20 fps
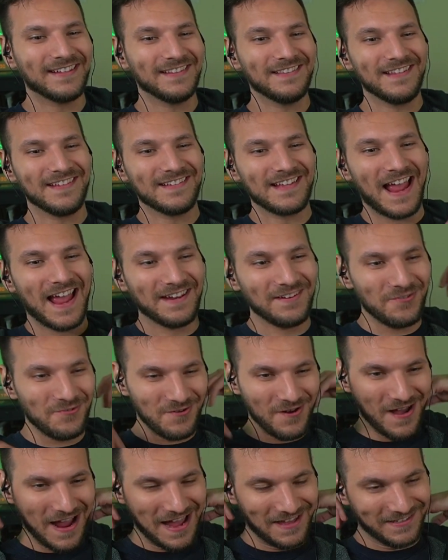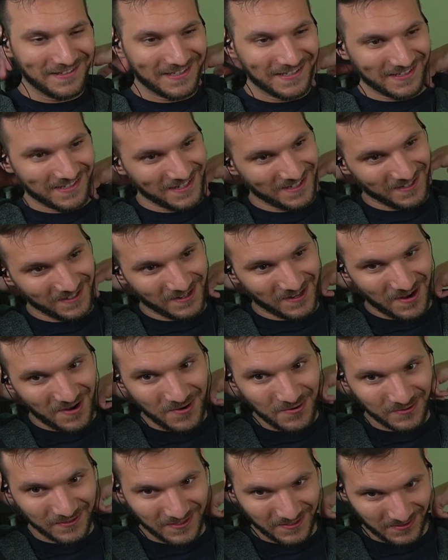this, I don't know how this is gonna
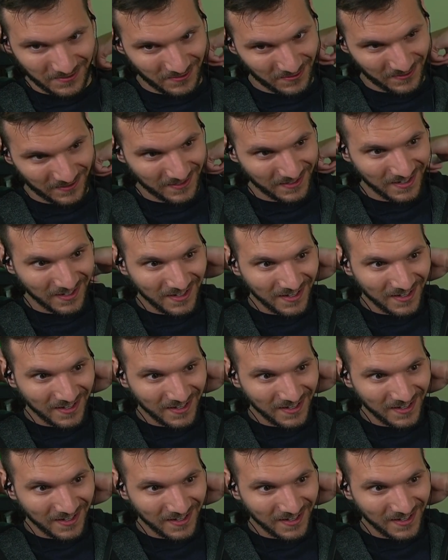go, dude.